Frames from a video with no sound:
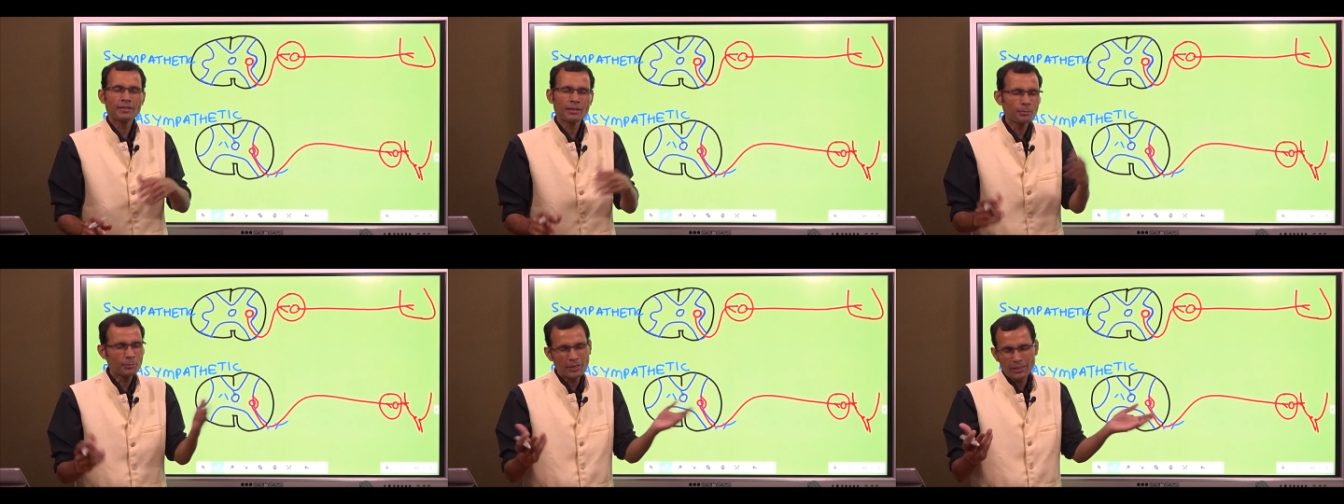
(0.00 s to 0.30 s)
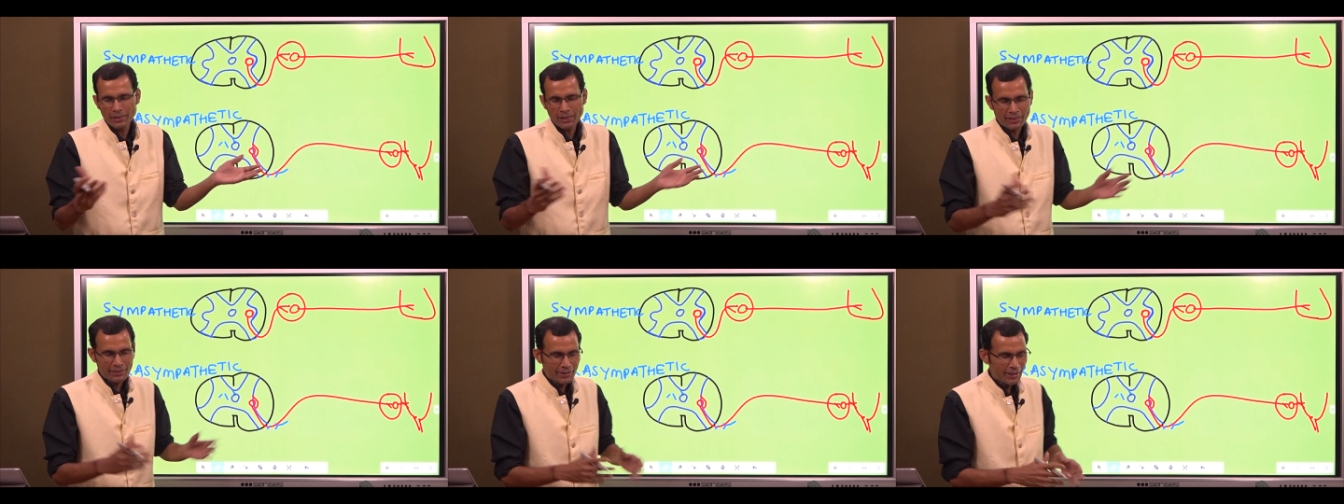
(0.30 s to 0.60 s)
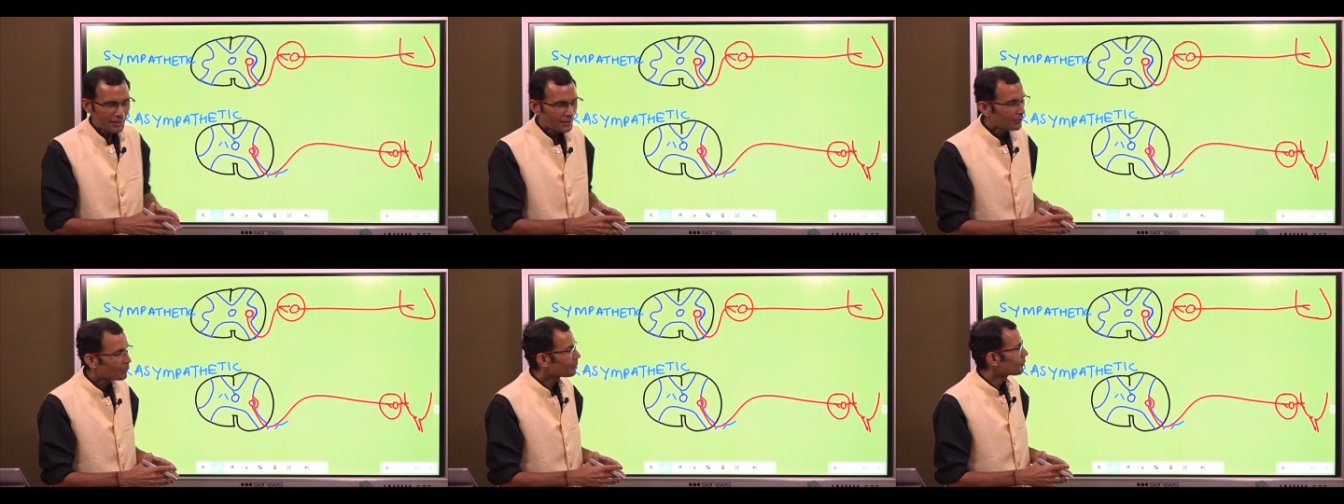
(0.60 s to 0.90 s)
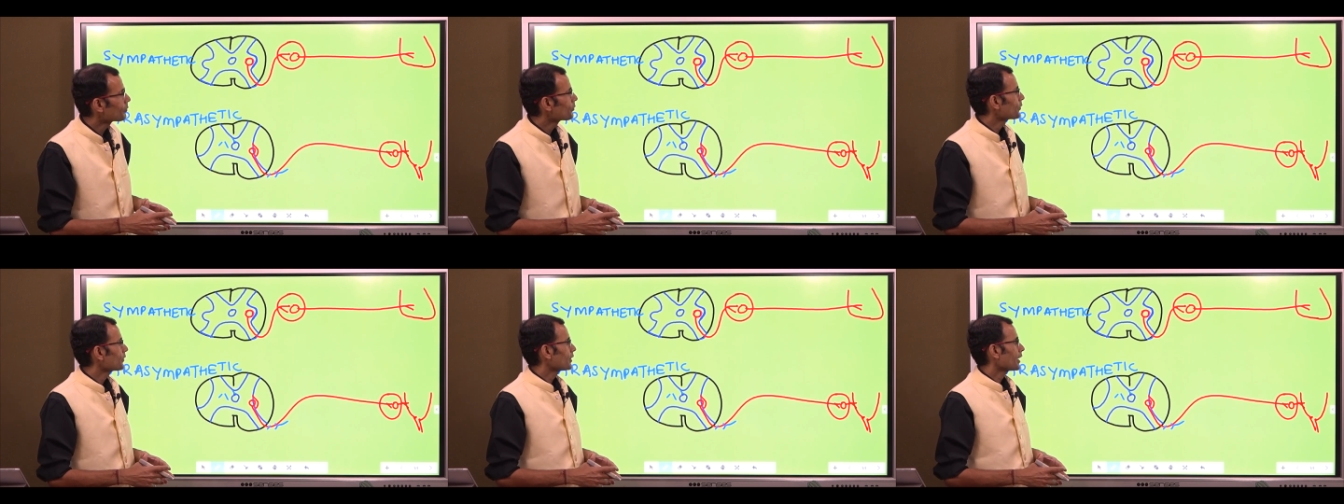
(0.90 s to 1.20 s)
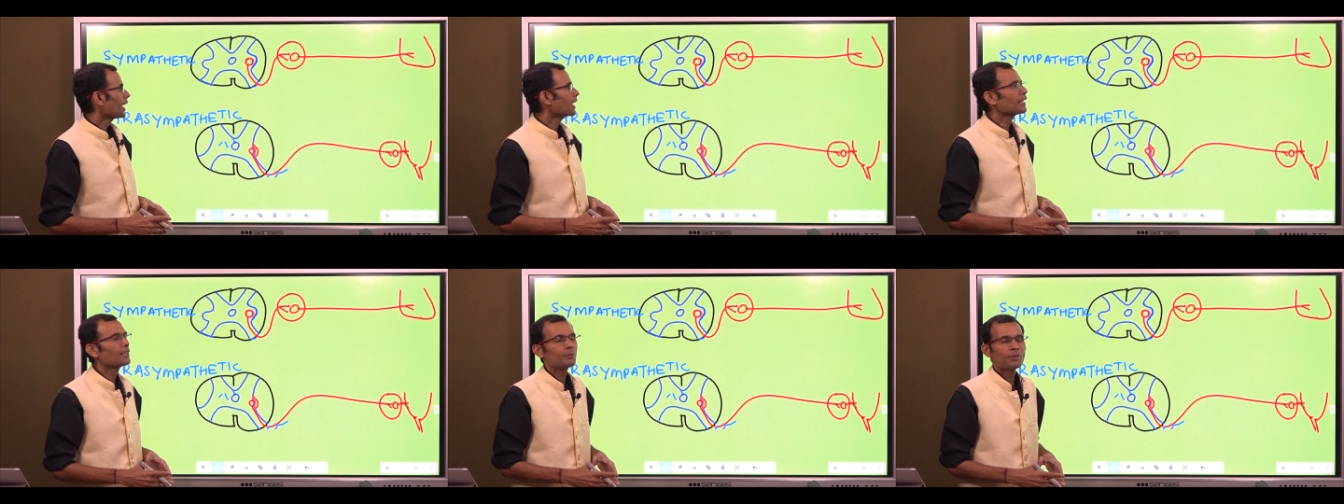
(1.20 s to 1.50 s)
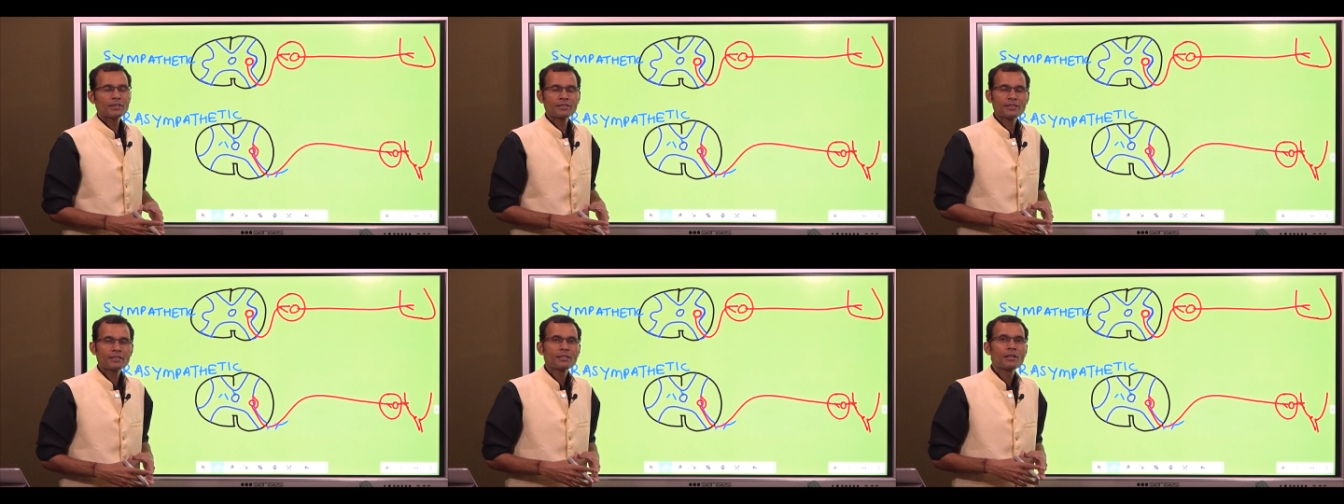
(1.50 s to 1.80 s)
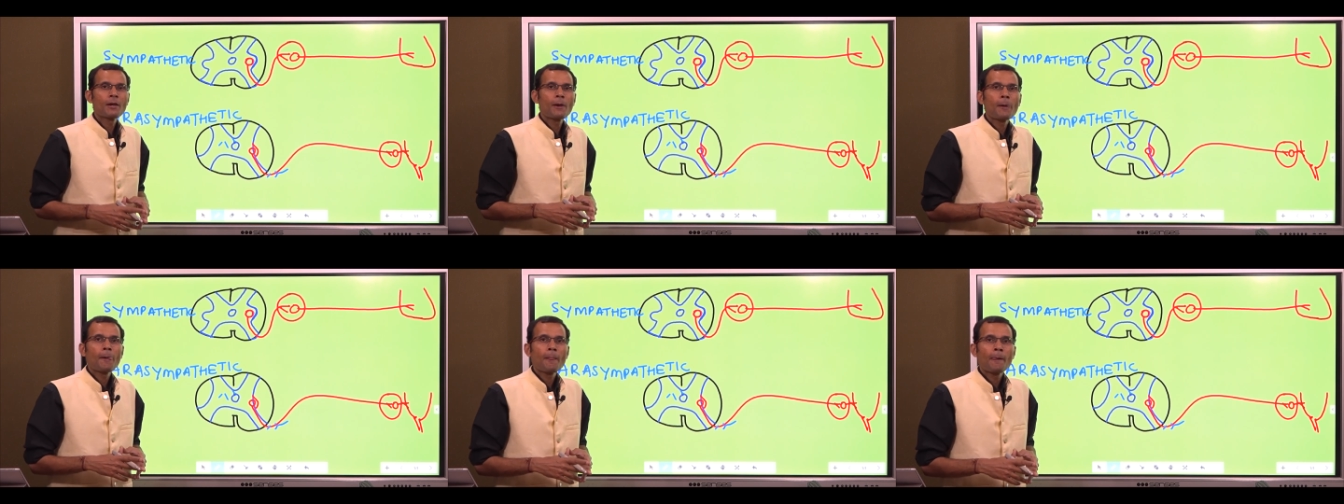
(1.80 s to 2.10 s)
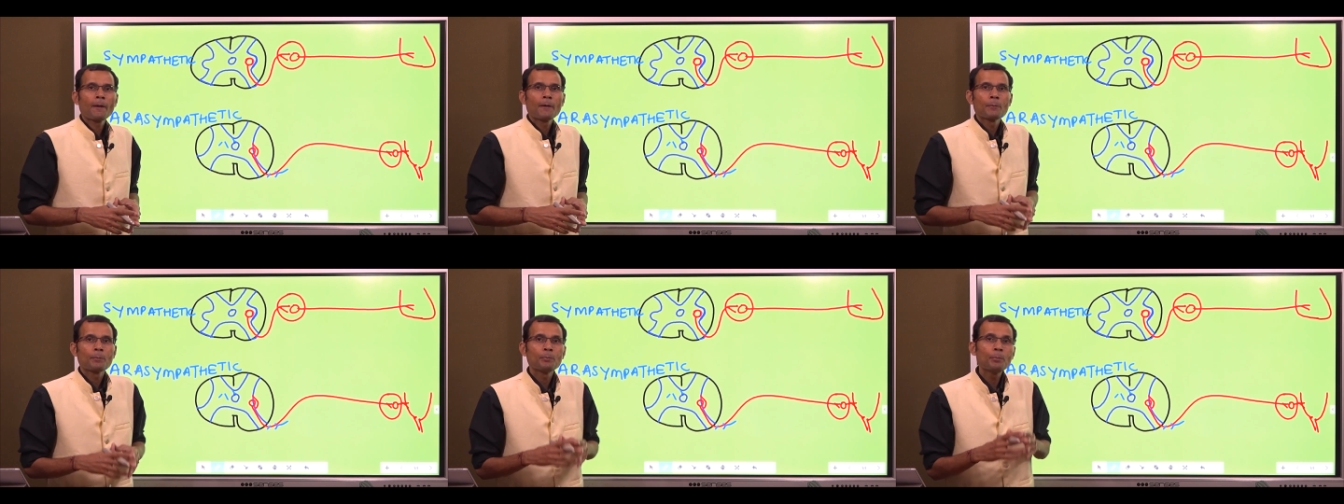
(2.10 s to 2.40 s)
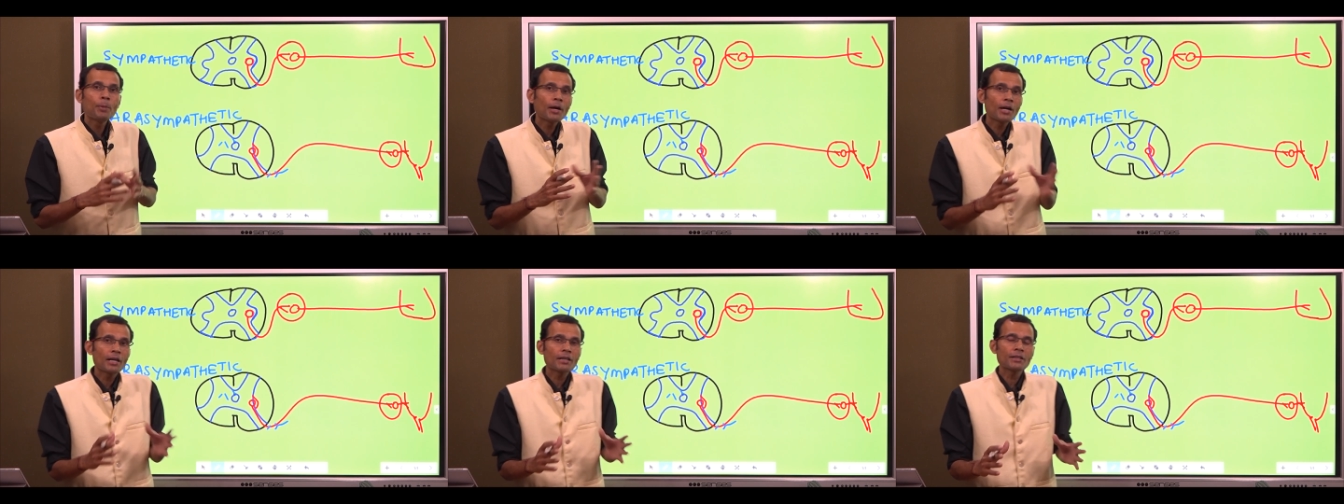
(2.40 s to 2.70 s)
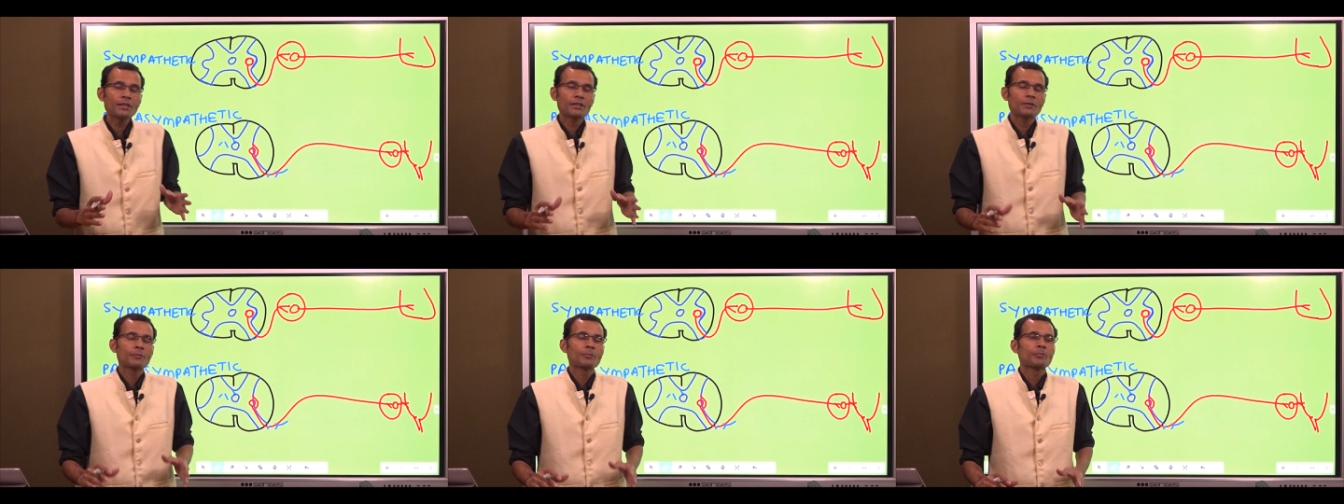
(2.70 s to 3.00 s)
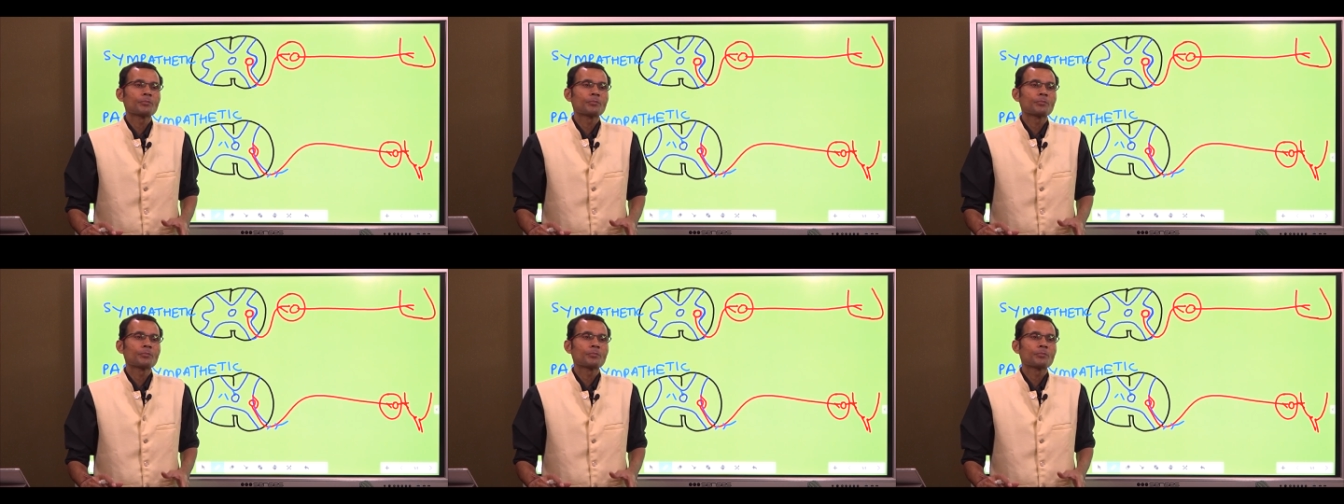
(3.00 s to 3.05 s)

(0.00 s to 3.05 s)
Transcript: something like that. Anyways, but